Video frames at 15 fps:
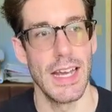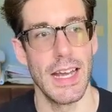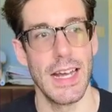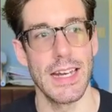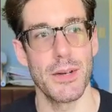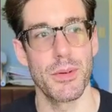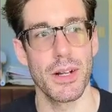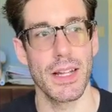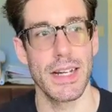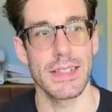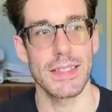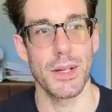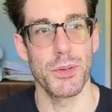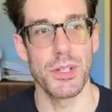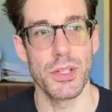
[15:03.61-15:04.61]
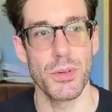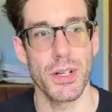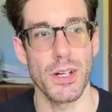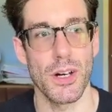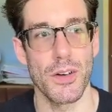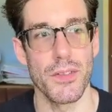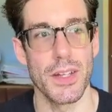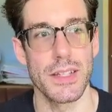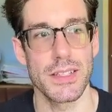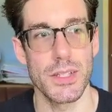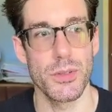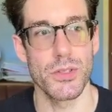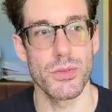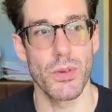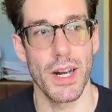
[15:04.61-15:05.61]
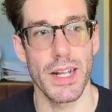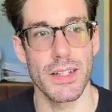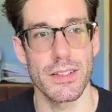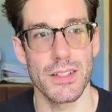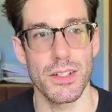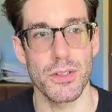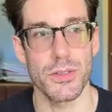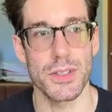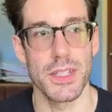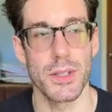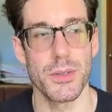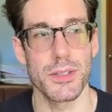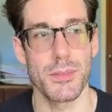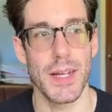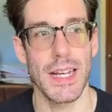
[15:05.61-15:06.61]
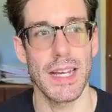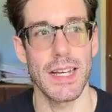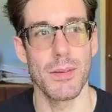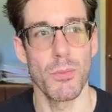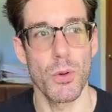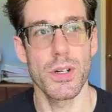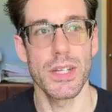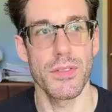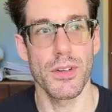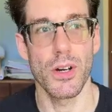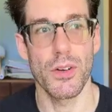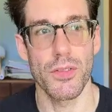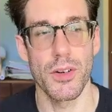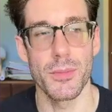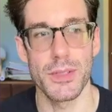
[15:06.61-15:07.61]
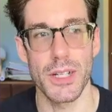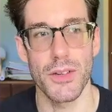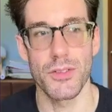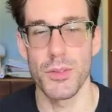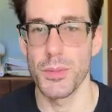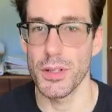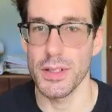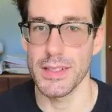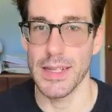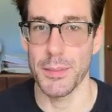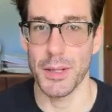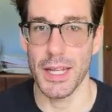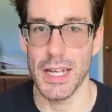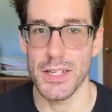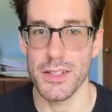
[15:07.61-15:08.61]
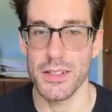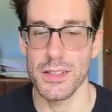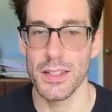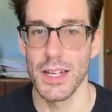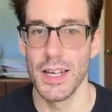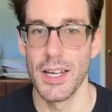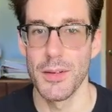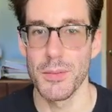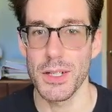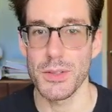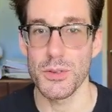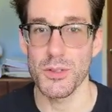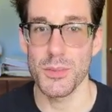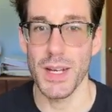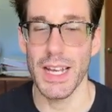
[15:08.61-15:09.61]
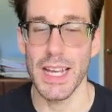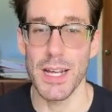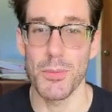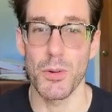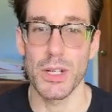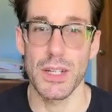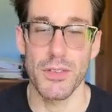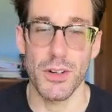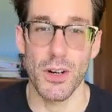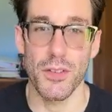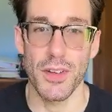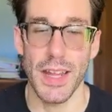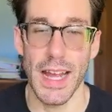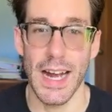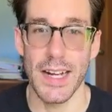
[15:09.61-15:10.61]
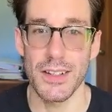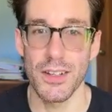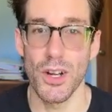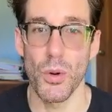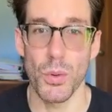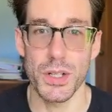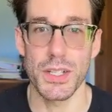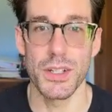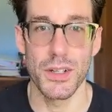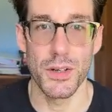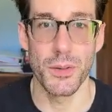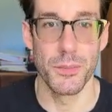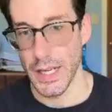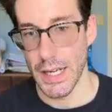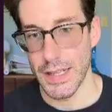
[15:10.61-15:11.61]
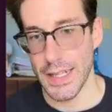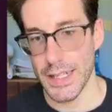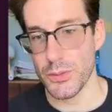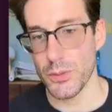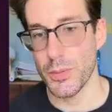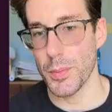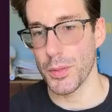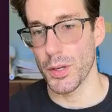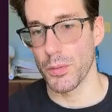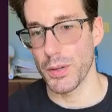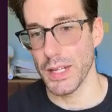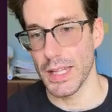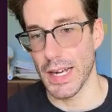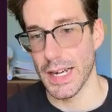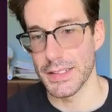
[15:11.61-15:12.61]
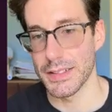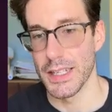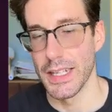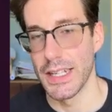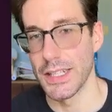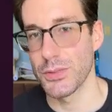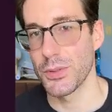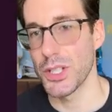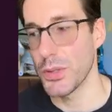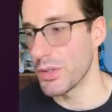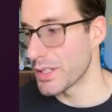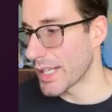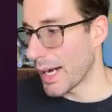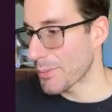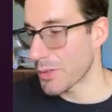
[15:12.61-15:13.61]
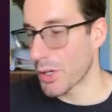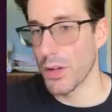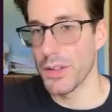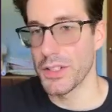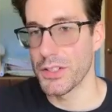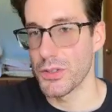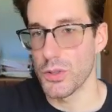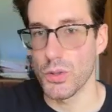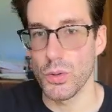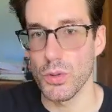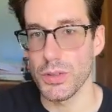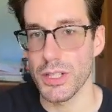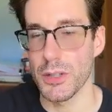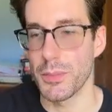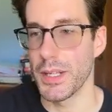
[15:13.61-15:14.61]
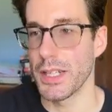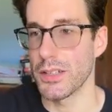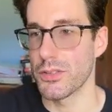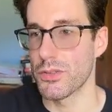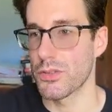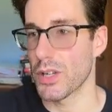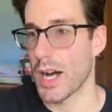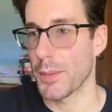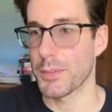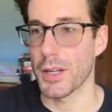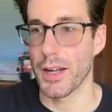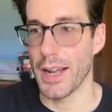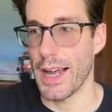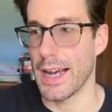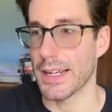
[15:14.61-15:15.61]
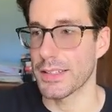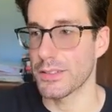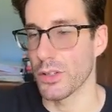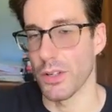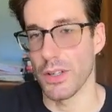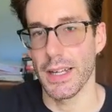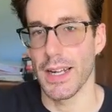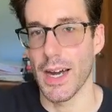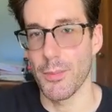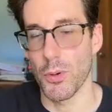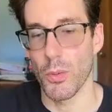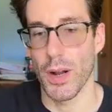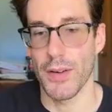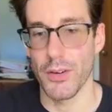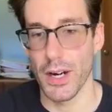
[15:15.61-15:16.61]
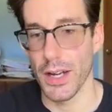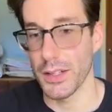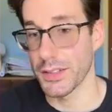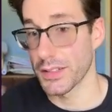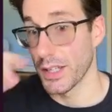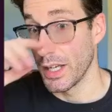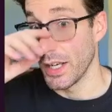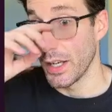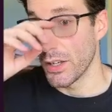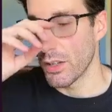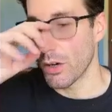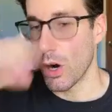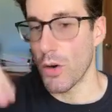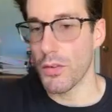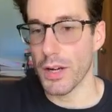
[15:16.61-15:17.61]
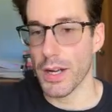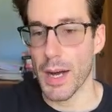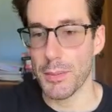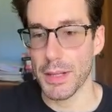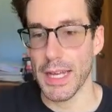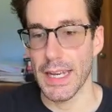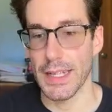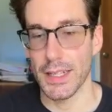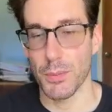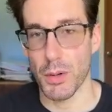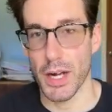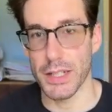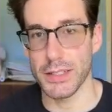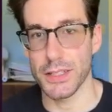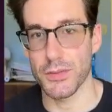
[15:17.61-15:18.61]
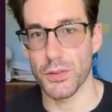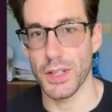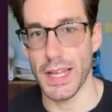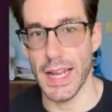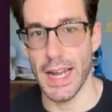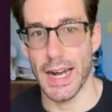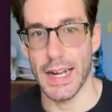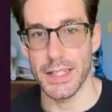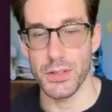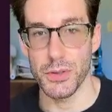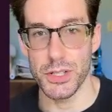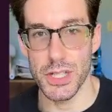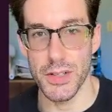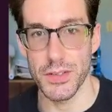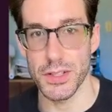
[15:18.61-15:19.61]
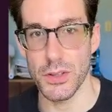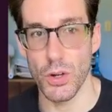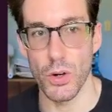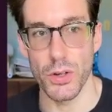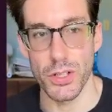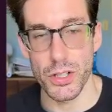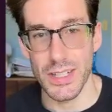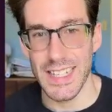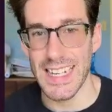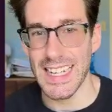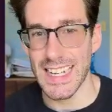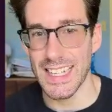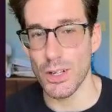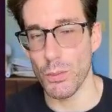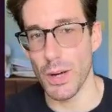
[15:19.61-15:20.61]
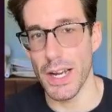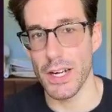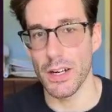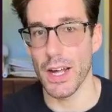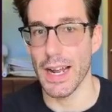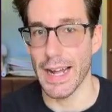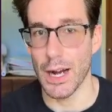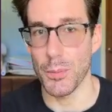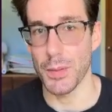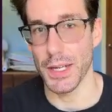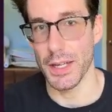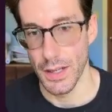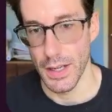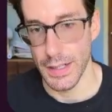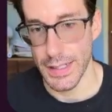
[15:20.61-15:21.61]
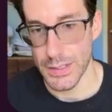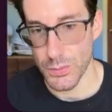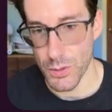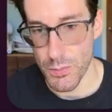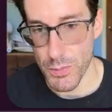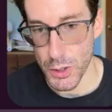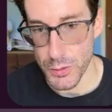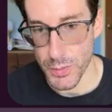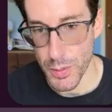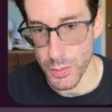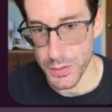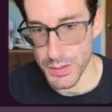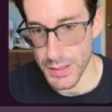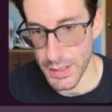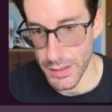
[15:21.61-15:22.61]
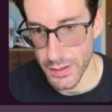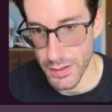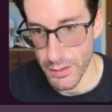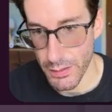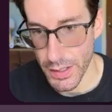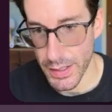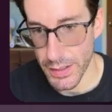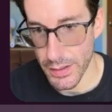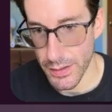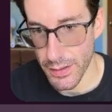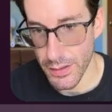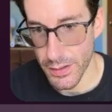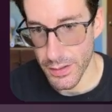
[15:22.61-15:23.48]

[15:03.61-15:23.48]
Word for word: And he realized that when doing all of this, he was running in circles and he was making it more difficult for himself to build these applications because it was making it more difficult for the A I to know what to do. And that's what people don't realize is when you adopt all these new tools that are being dropped on X or GitHub or whatever else, you're overcomplicating the process for the A I to achieve its goal. You're getting in the way, you're not helping it. And that's where most people sit, right here.